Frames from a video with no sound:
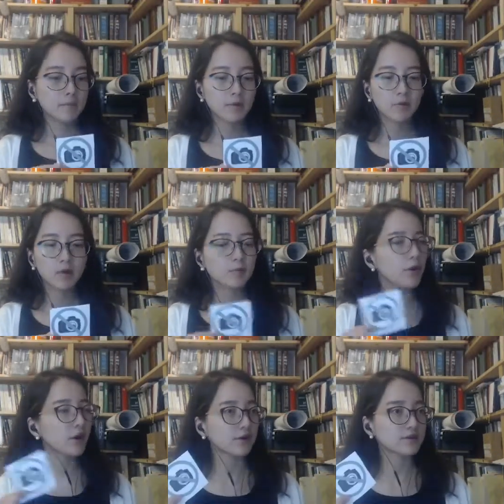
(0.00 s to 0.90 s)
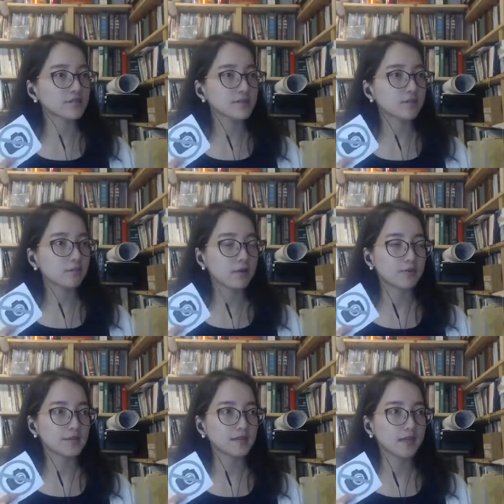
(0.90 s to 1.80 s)
But where else might
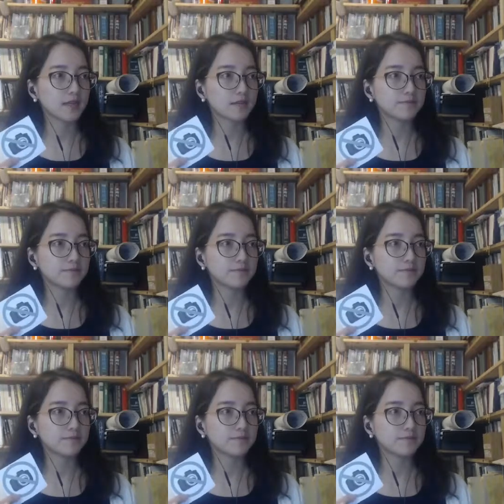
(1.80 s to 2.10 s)
you see it?